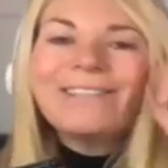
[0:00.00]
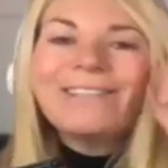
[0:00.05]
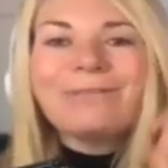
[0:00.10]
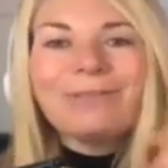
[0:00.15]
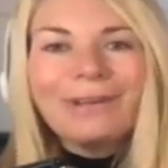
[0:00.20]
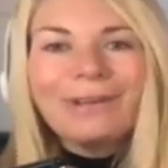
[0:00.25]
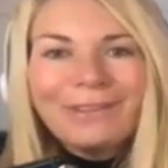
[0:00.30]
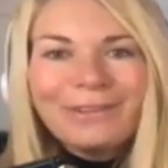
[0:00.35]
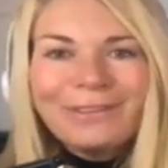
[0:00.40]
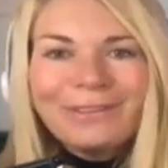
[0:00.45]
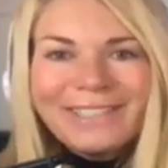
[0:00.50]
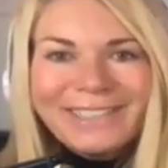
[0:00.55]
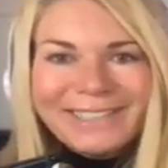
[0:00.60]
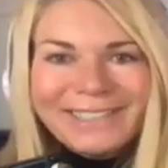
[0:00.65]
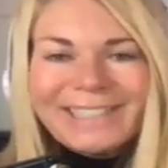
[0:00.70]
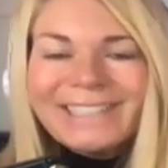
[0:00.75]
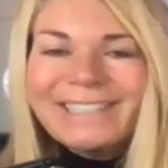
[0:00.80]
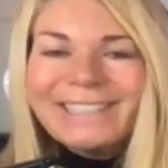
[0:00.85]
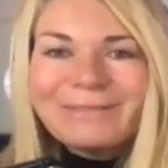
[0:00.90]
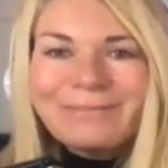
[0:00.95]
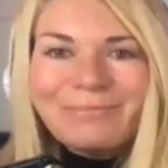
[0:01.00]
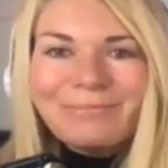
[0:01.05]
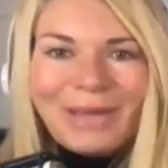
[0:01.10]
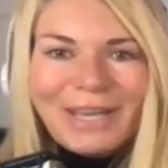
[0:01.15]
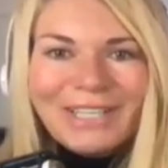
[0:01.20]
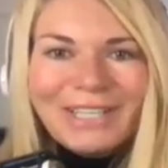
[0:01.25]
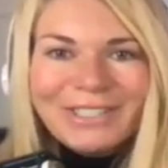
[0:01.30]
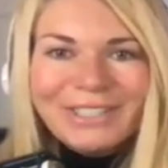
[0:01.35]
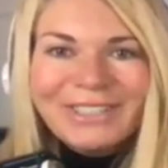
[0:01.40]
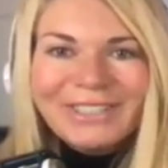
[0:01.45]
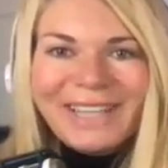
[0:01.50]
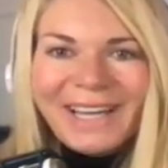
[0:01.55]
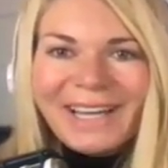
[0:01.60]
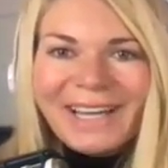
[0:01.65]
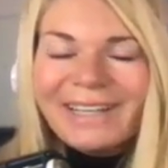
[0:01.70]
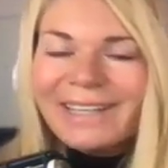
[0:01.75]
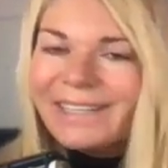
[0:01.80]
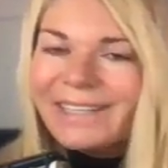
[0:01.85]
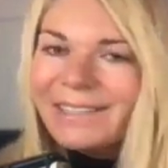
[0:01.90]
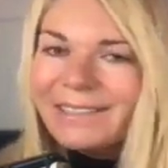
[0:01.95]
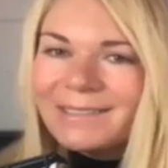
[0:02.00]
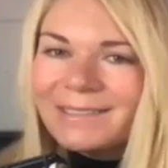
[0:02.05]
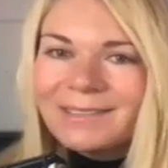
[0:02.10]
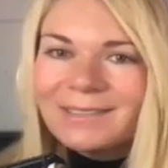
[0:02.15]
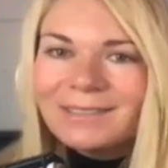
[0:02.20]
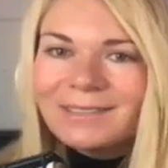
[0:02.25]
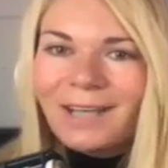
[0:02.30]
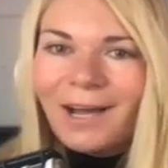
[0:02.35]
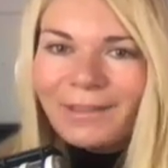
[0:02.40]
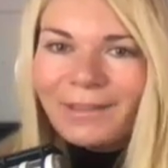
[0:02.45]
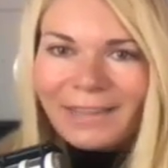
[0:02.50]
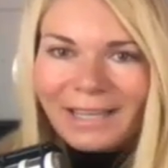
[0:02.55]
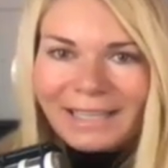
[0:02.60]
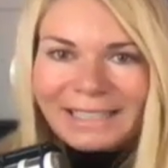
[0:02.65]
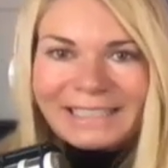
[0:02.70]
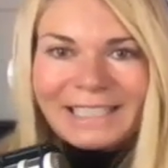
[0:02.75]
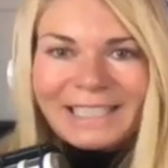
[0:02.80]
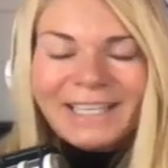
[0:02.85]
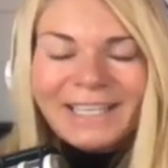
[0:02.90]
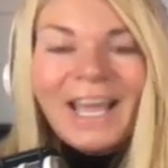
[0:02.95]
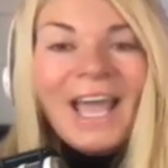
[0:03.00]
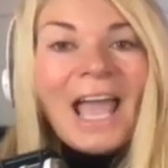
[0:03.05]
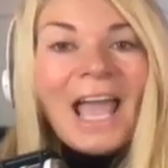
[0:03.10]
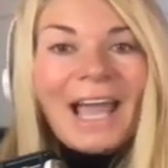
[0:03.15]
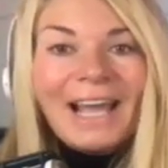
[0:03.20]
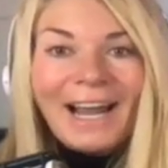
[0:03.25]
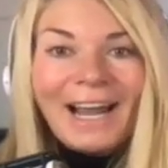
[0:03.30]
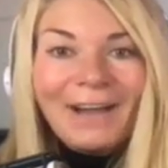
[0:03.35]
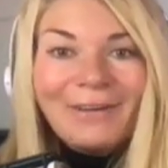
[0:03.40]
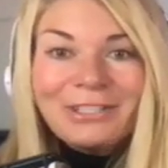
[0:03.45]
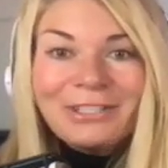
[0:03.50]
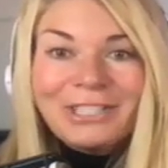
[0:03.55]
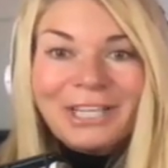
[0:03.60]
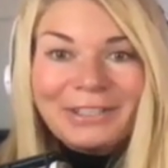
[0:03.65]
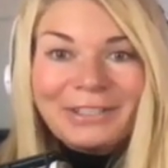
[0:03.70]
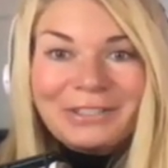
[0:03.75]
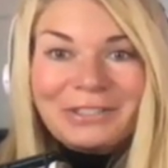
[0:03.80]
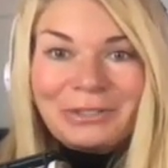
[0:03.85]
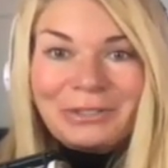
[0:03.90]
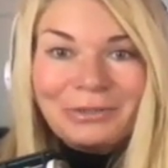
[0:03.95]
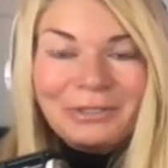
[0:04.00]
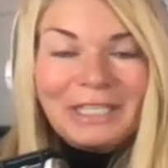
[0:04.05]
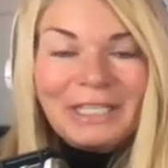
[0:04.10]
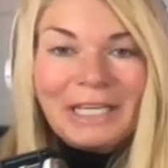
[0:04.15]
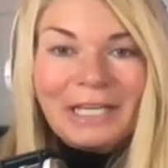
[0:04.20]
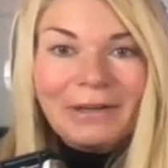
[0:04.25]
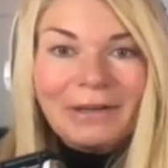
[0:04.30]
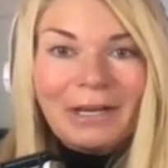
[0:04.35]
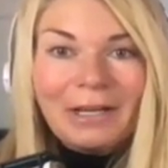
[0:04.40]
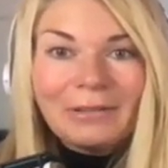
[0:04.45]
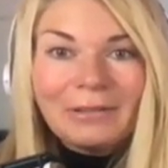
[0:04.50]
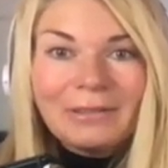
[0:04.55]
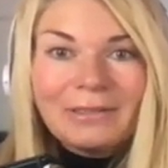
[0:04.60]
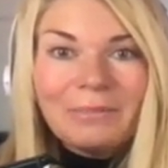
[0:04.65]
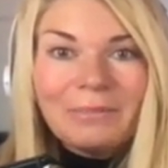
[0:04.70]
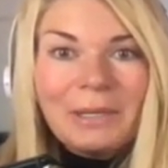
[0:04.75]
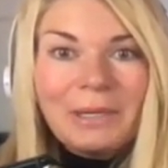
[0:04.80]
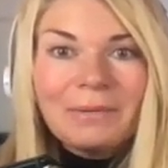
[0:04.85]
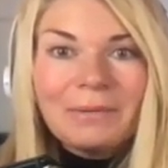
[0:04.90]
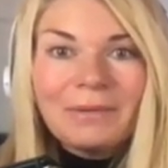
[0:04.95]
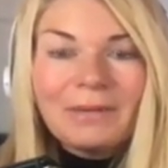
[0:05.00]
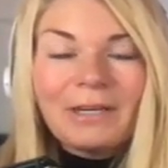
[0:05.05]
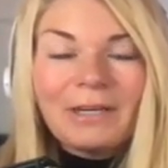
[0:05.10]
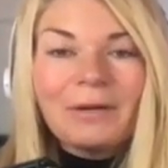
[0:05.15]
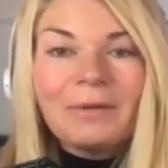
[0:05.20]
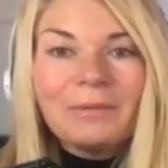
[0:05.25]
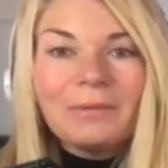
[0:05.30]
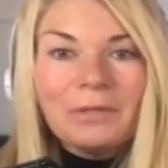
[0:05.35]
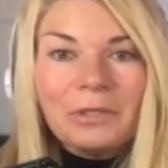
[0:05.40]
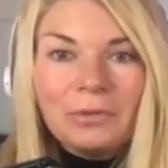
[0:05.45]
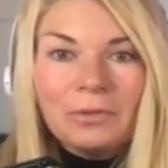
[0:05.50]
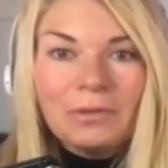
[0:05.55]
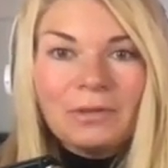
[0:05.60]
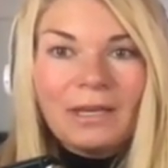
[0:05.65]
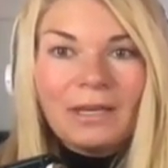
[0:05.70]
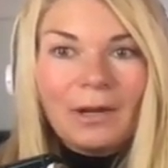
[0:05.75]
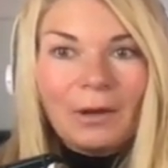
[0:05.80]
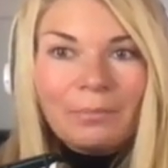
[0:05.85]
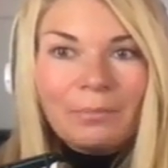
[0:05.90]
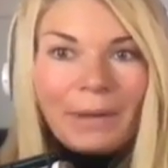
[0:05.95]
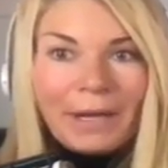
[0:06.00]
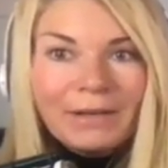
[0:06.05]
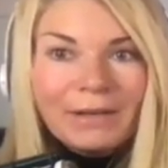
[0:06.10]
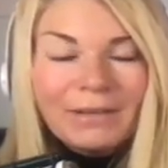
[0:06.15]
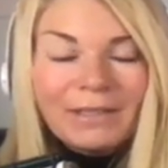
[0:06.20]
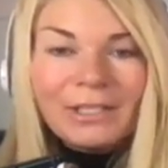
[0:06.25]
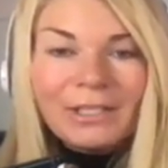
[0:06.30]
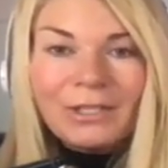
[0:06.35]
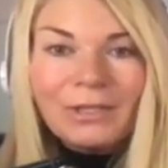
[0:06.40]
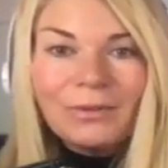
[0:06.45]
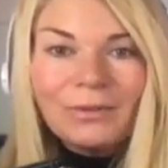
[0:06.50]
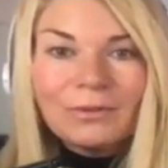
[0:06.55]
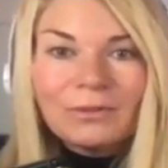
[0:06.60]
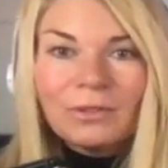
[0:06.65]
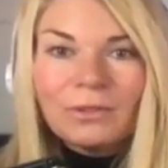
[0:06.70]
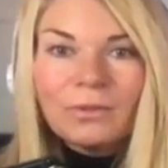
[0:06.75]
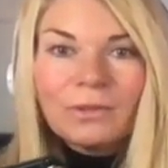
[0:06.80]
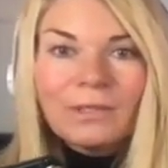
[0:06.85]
Run through this list. Make sure that is authentic. And I would challenge you to get around some people that you think are better than you so you